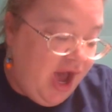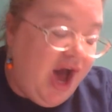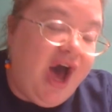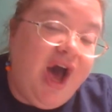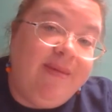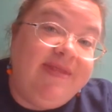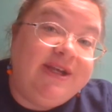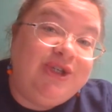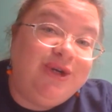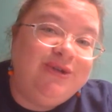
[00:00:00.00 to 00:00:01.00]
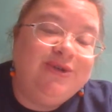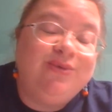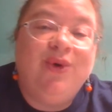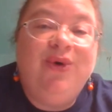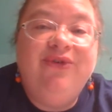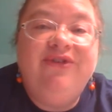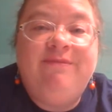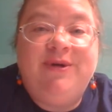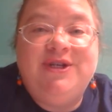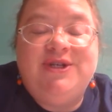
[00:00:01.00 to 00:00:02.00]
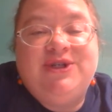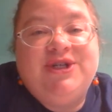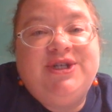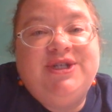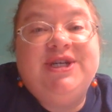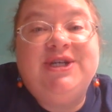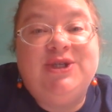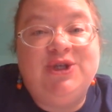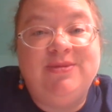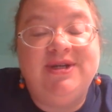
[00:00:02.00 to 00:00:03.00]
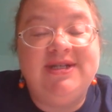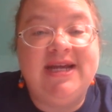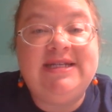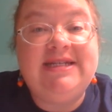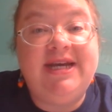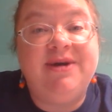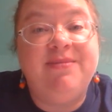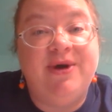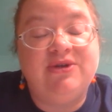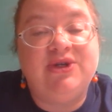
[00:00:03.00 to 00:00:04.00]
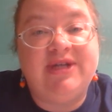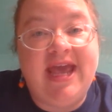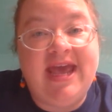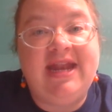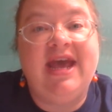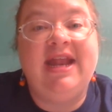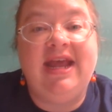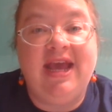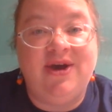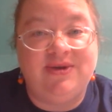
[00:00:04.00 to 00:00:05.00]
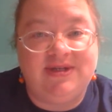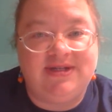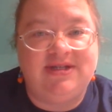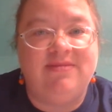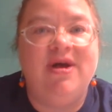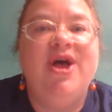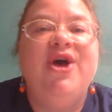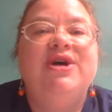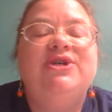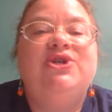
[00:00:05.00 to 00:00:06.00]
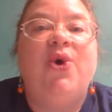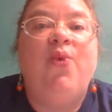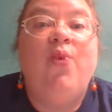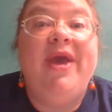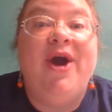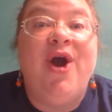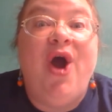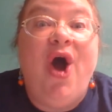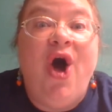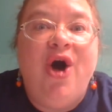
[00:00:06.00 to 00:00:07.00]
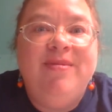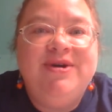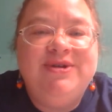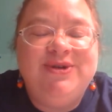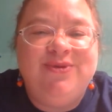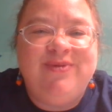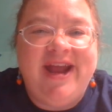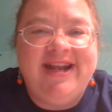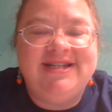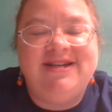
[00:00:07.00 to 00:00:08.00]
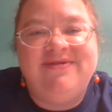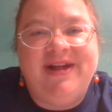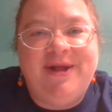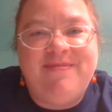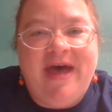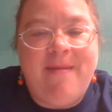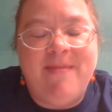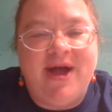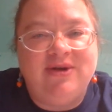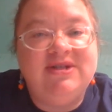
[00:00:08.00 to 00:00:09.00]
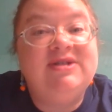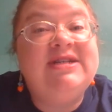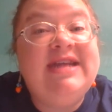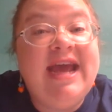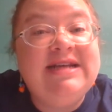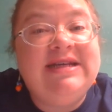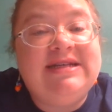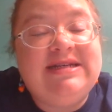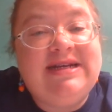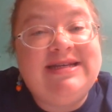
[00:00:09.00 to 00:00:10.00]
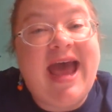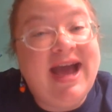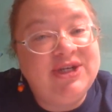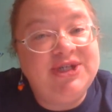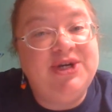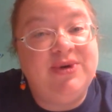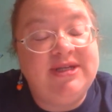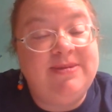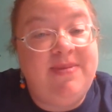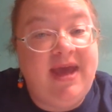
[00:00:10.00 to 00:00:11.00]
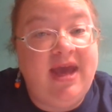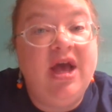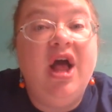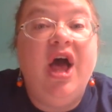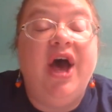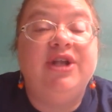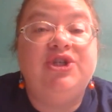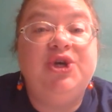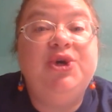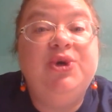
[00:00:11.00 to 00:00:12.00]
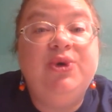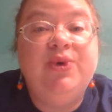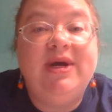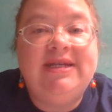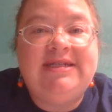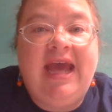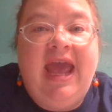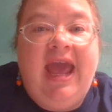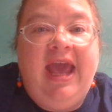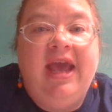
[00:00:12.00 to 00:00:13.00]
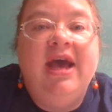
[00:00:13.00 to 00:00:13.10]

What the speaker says: that shows the roles of producers, consumers, and decomposers in an ecosystem. So we are almost ready to develop that model. So today's lesson is actually going to be a 2-day